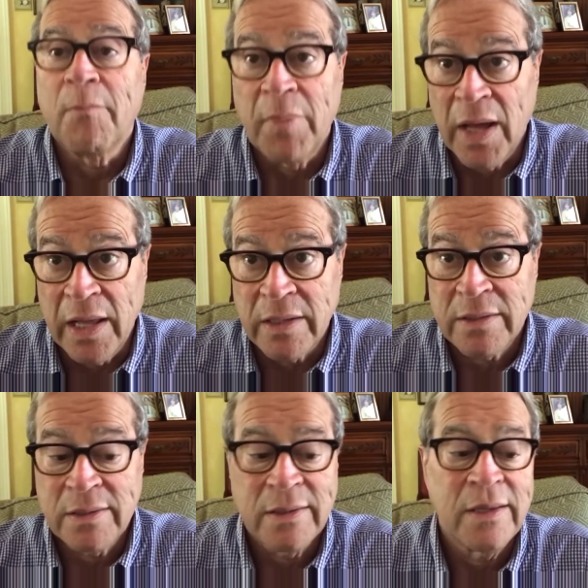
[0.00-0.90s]
But
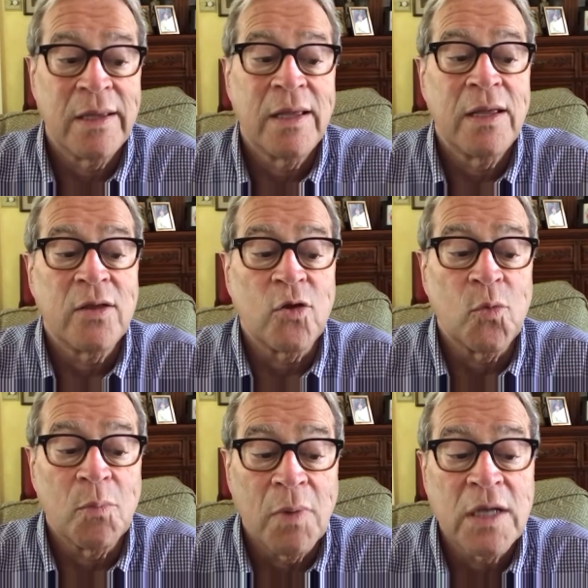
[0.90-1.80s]
you
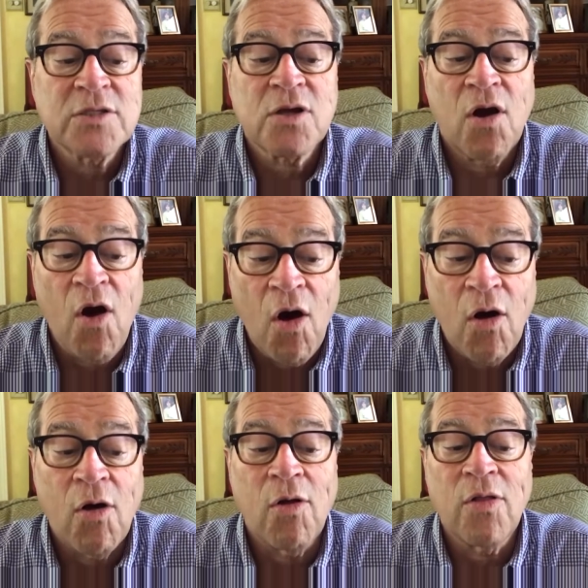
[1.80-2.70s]
must
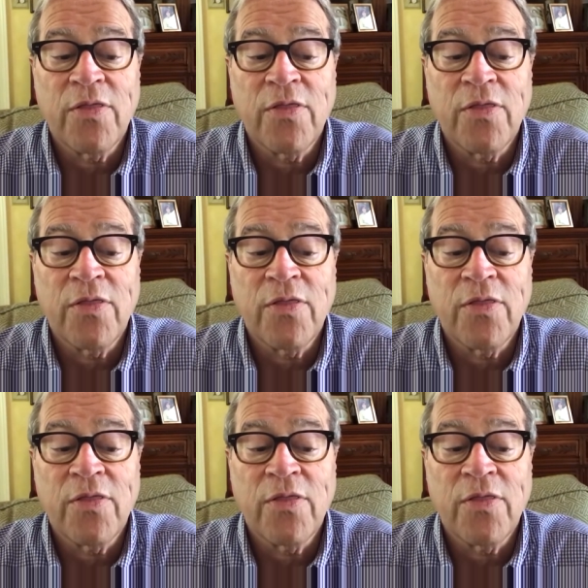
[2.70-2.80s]
call